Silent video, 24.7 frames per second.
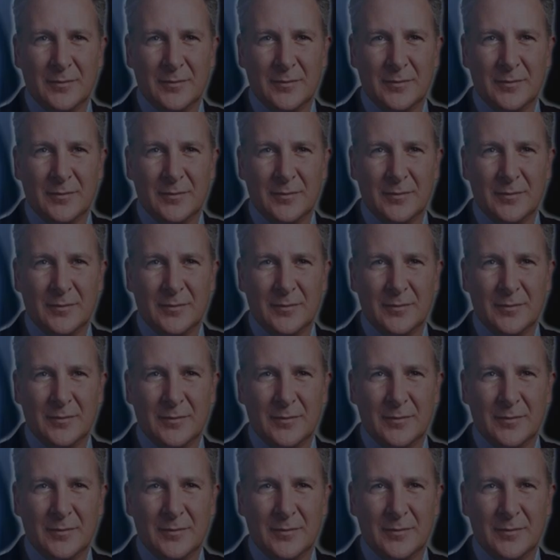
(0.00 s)

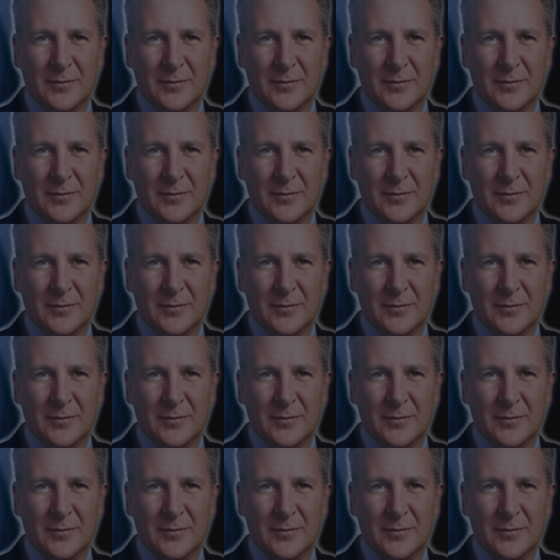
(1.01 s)

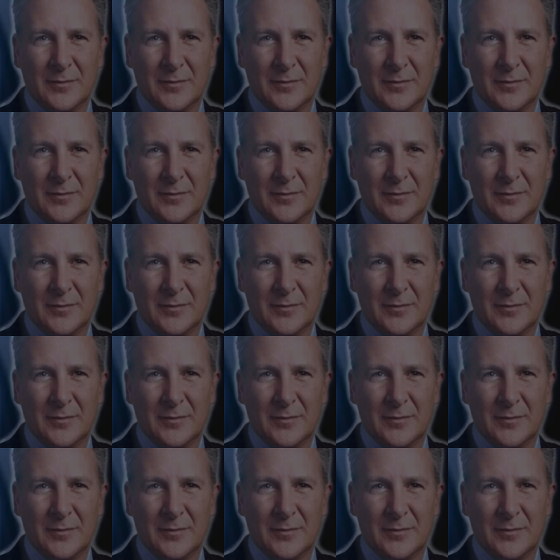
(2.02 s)

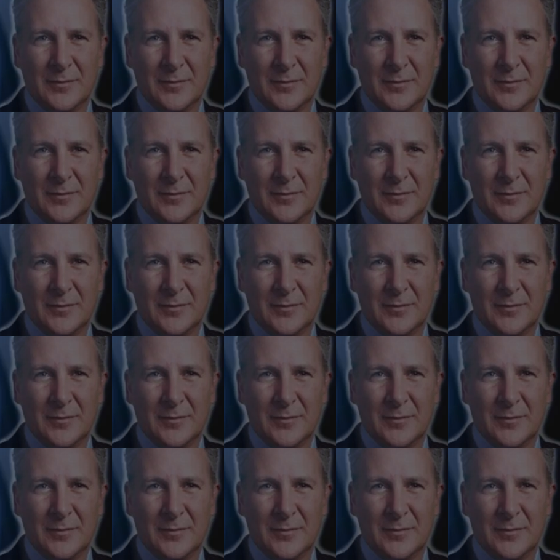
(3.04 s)

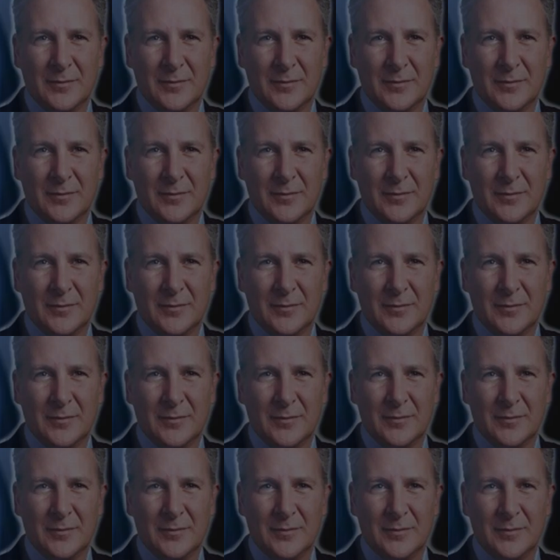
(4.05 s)

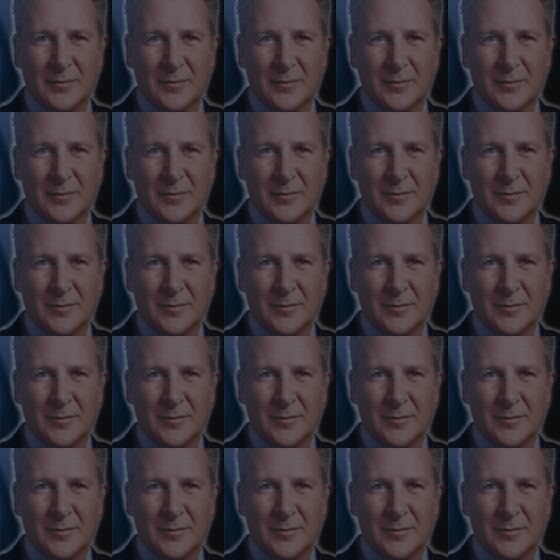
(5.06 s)

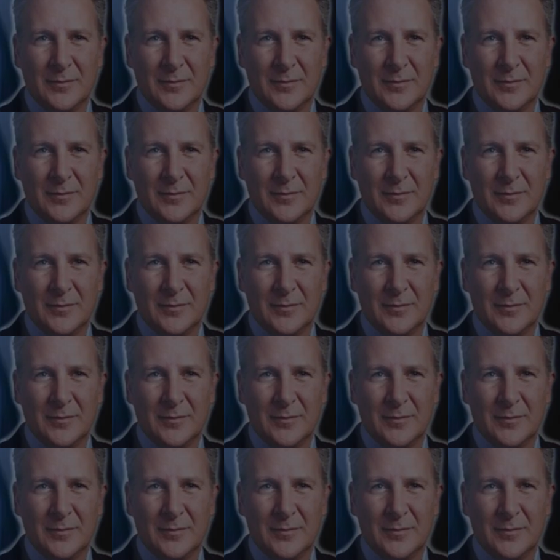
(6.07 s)

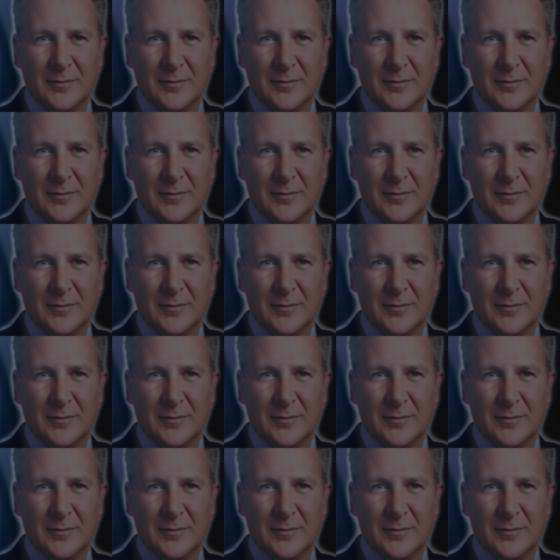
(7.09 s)
The face doesn't move, so there is nothing to read.